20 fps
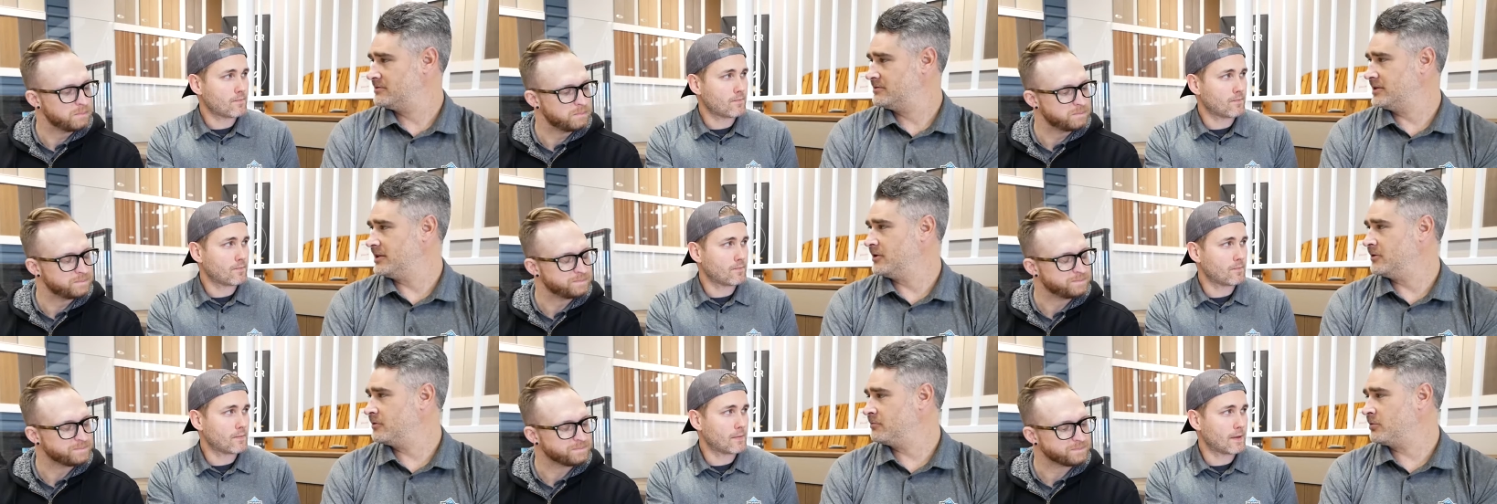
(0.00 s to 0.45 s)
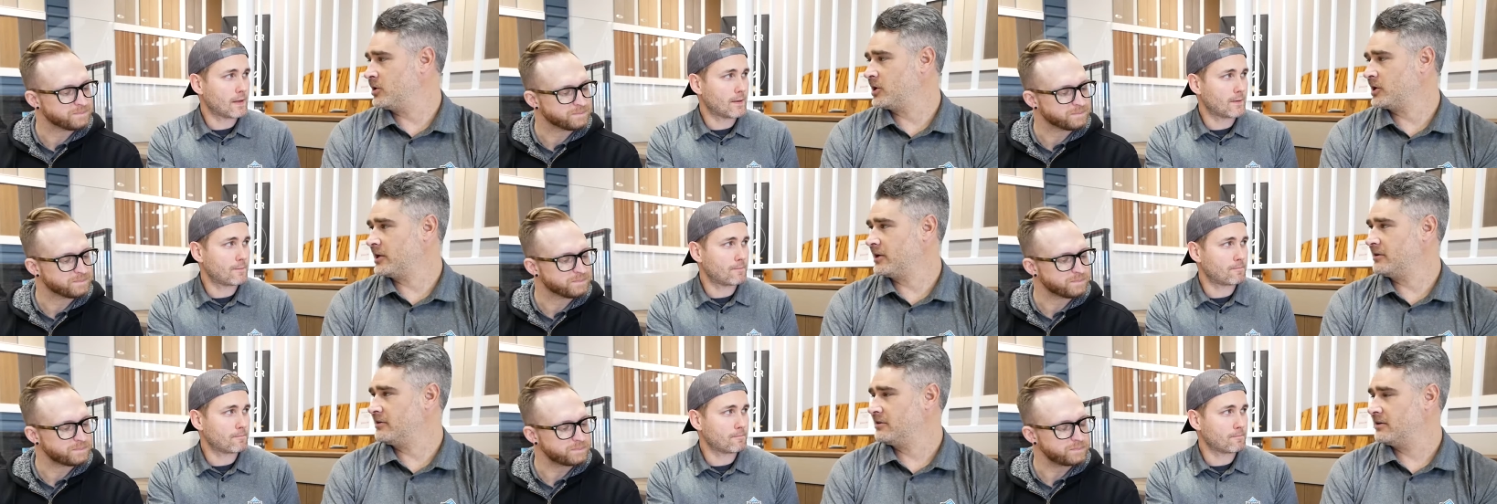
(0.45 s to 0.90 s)
Speaker 1: you know the
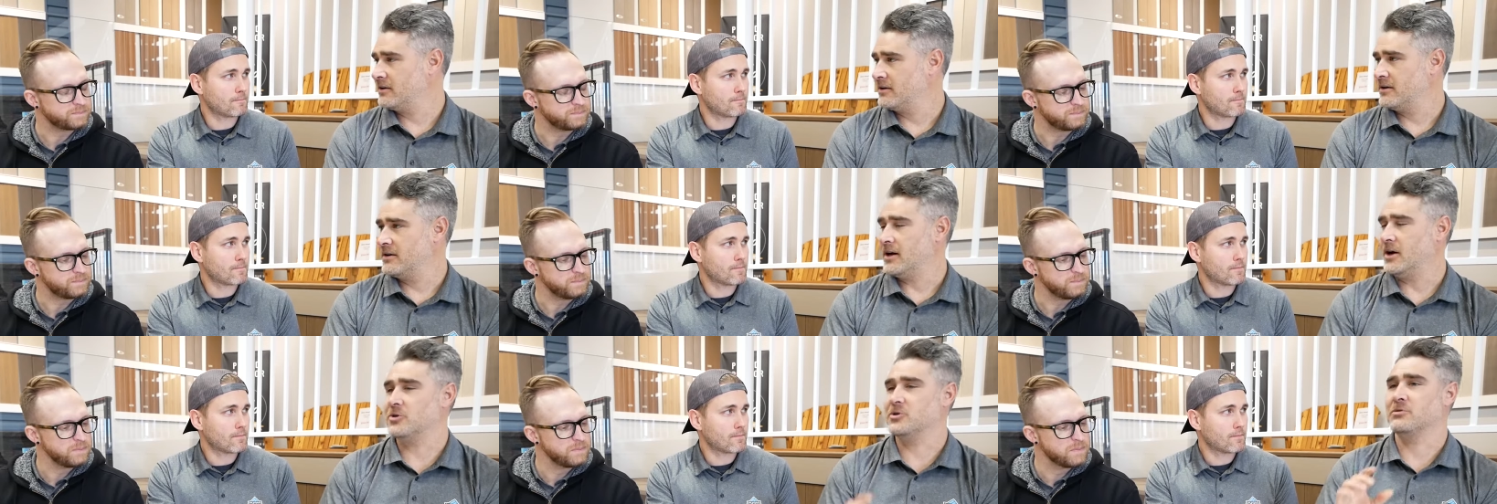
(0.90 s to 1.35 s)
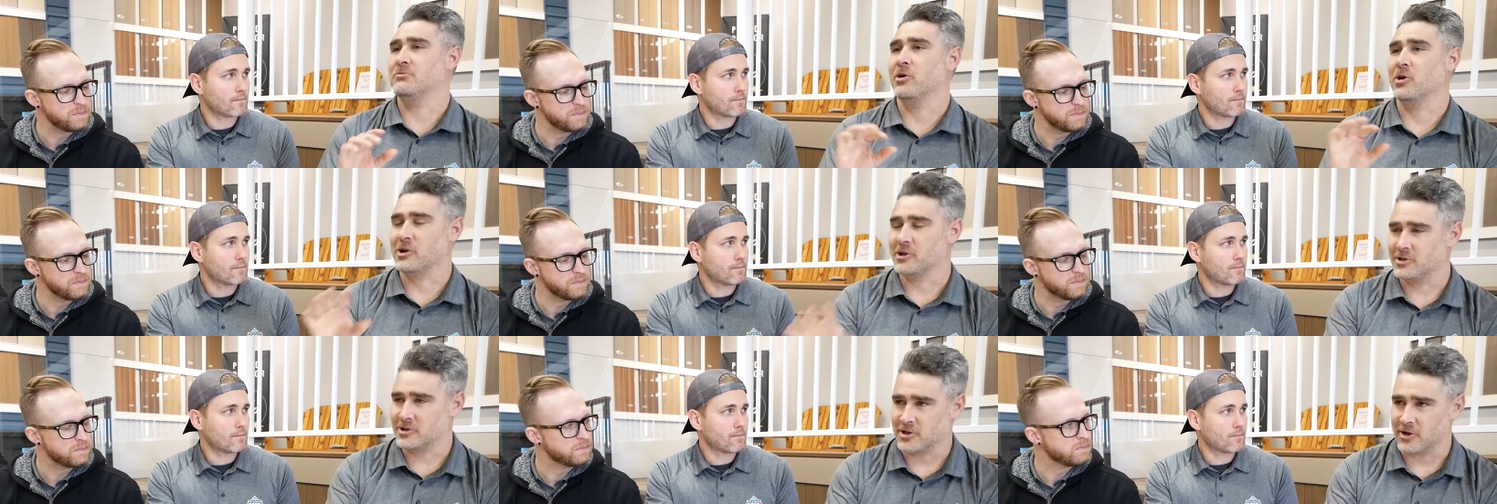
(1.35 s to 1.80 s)
market housing
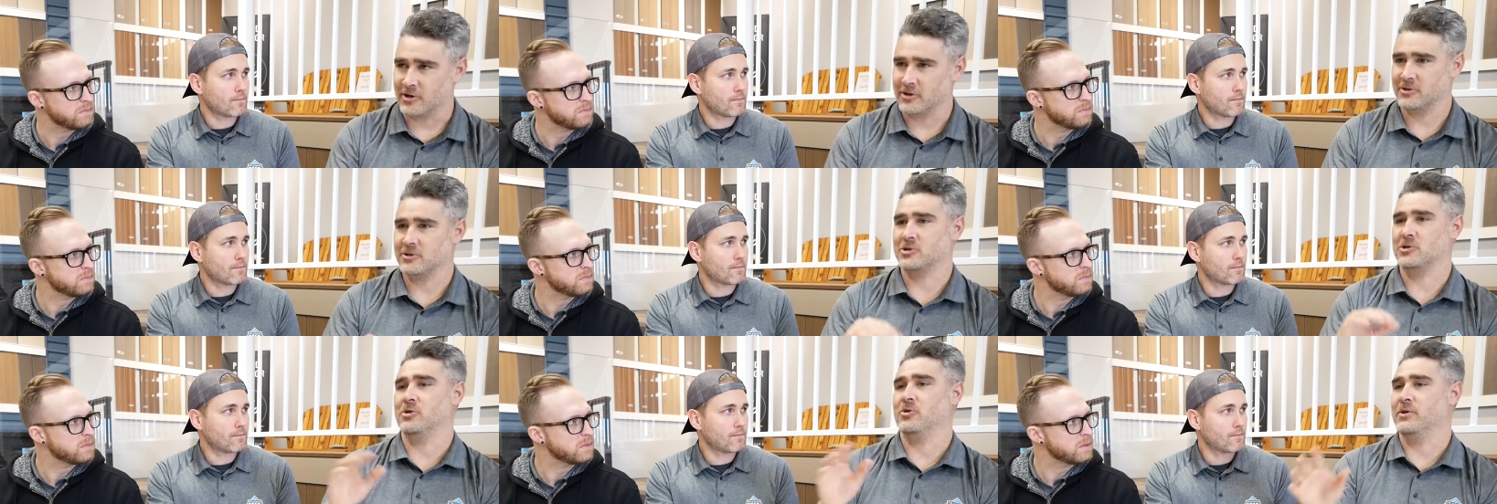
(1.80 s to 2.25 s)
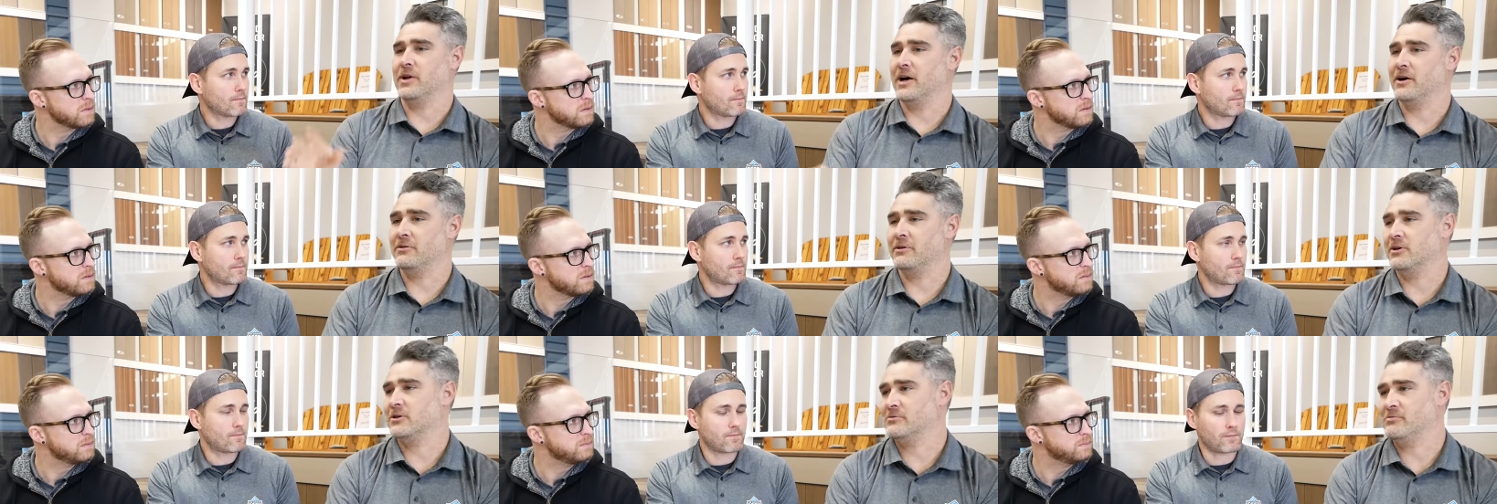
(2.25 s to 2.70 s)
market's starting to slow
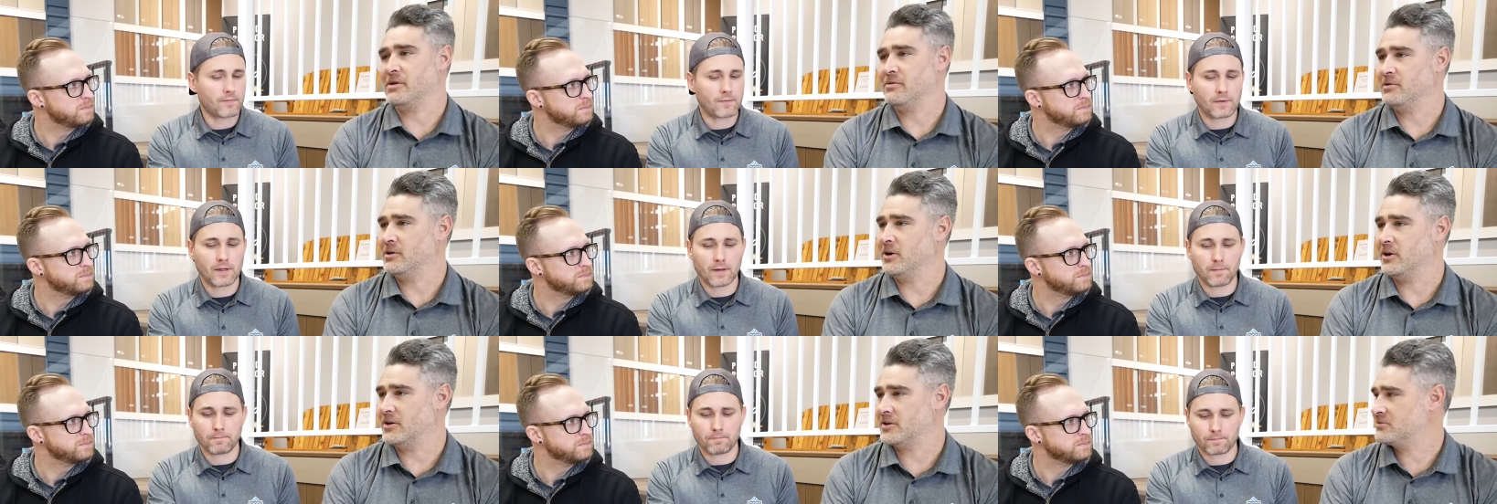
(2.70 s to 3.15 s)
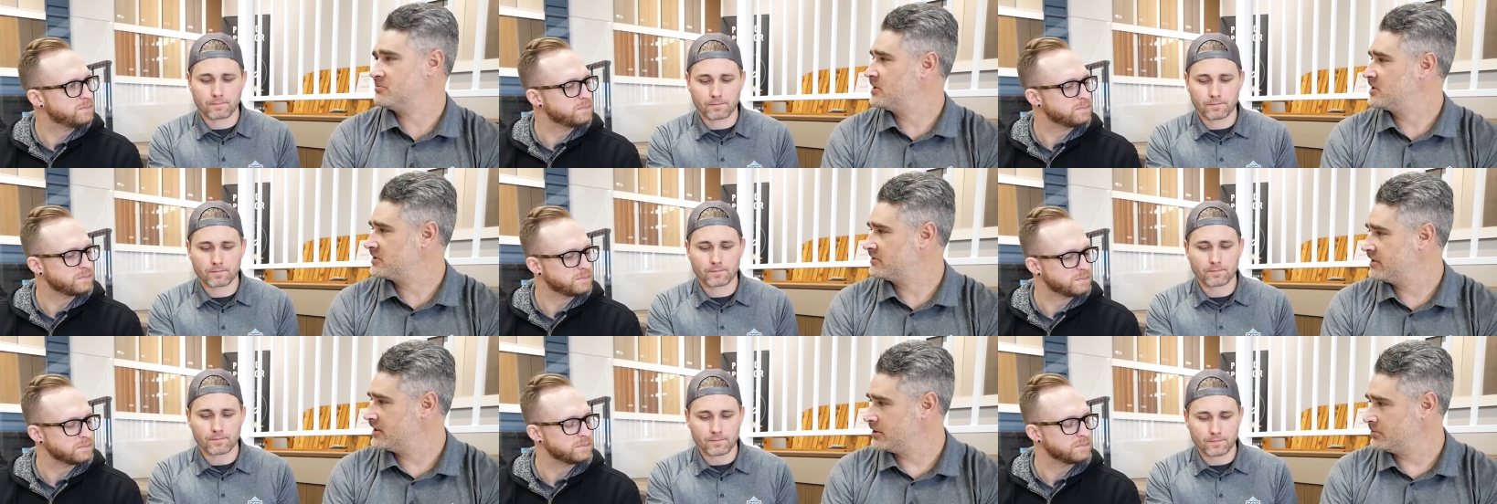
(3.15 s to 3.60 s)
down. There's maybe yep. not as
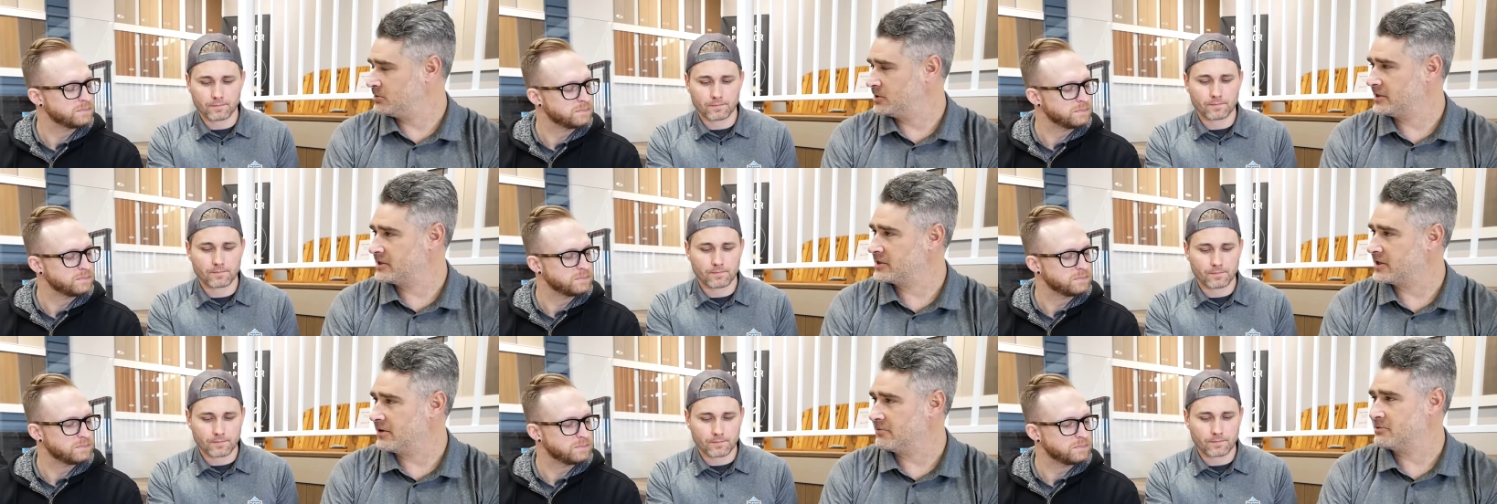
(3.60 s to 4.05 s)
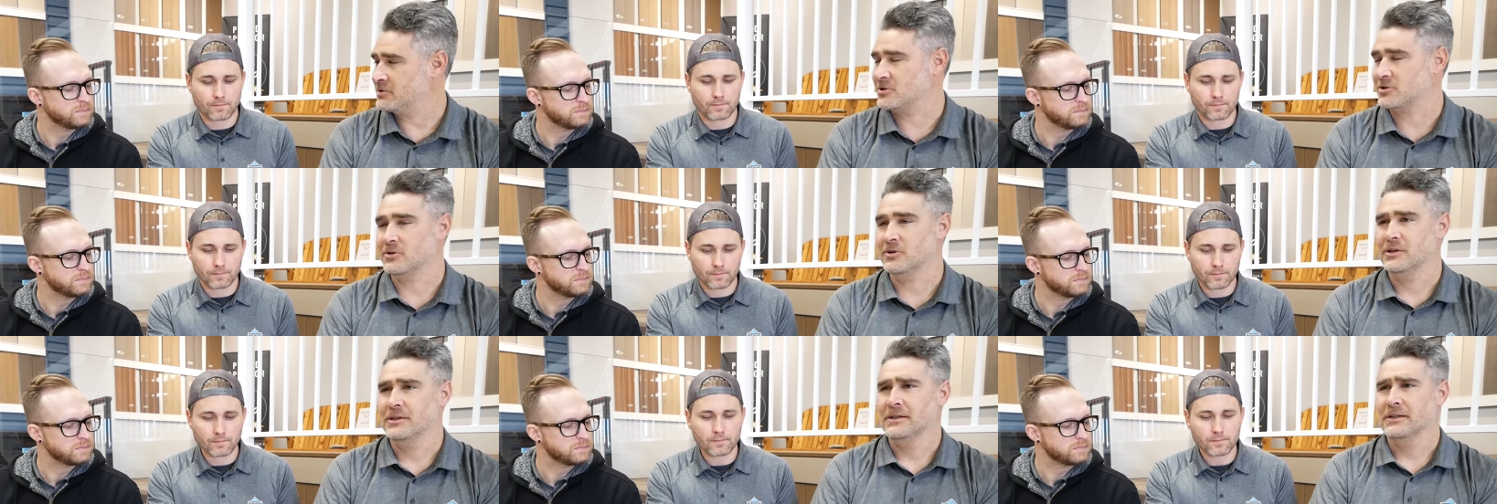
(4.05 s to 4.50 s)
much available income, and
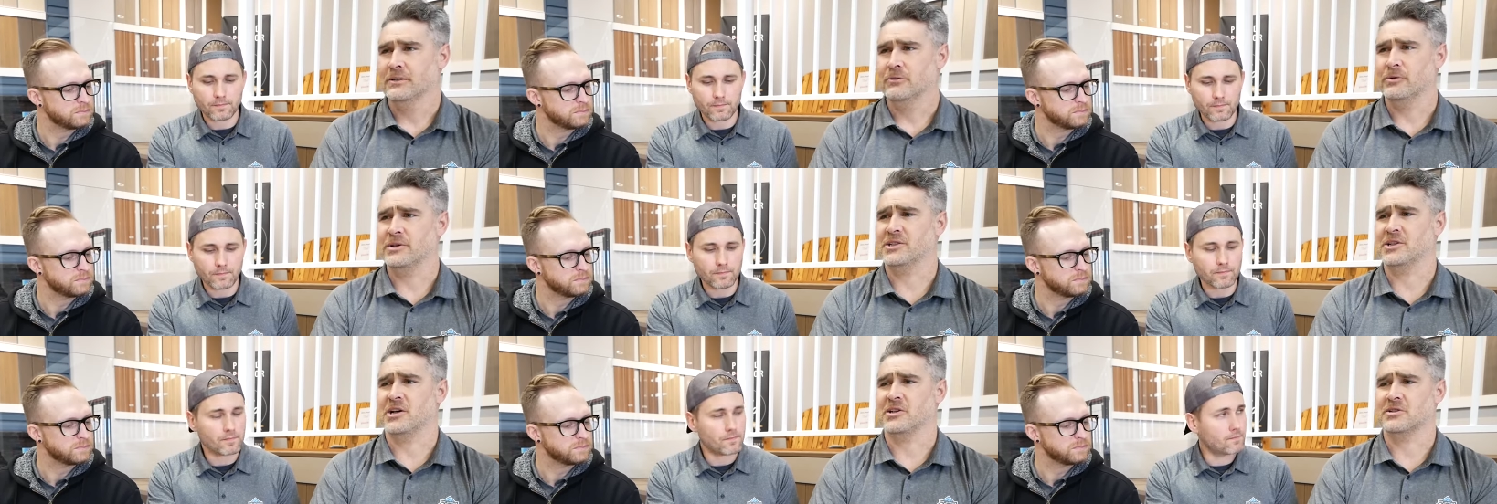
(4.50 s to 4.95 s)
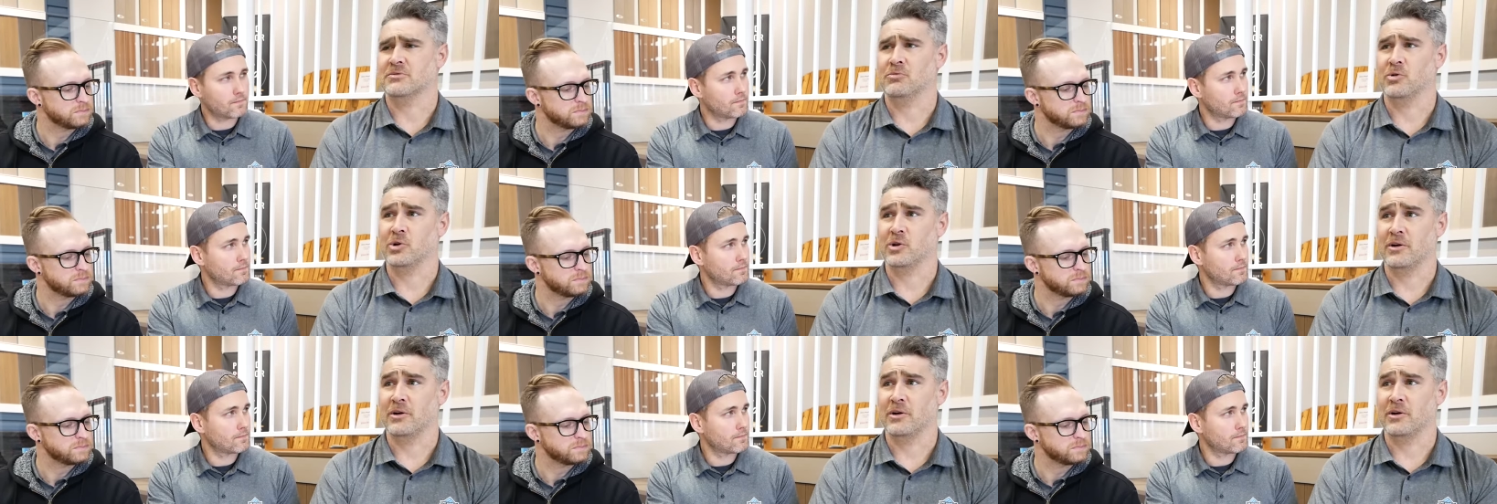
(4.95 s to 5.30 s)
so we saw some more